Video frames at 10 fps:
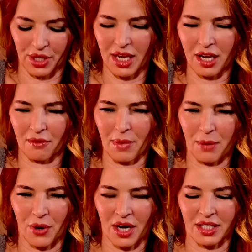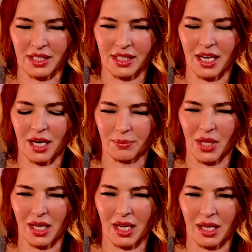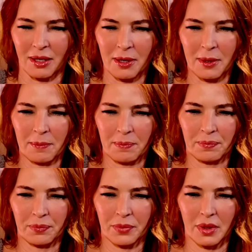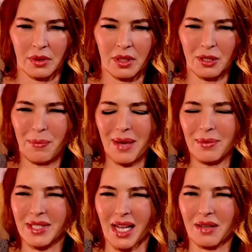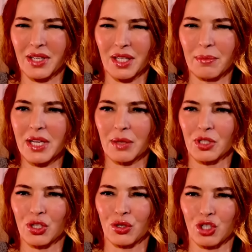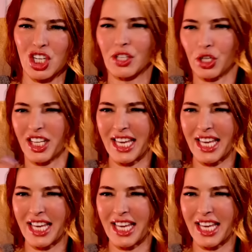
beginning of my pregnancy, and I'm thinking, this baby's not even gonna meet him till she's in